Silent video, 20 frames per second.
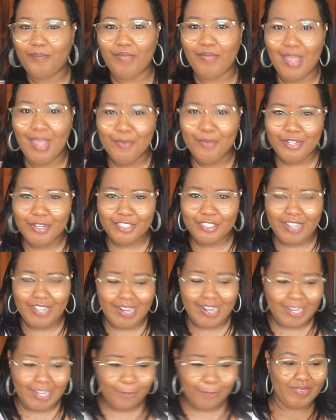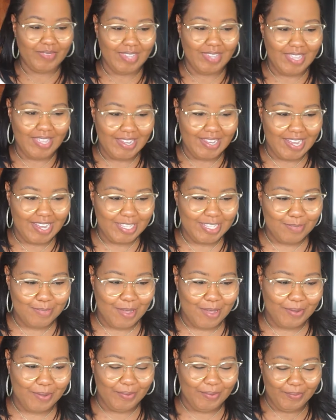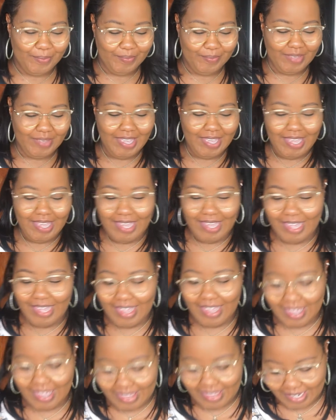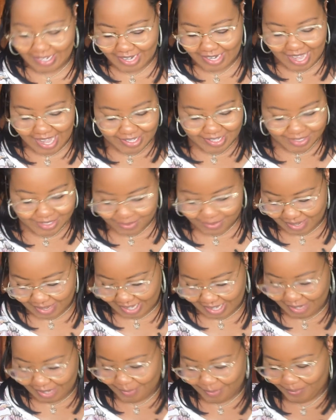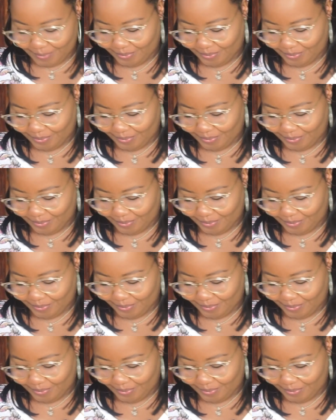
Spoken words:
I'm gonna try that. Next mango. The next way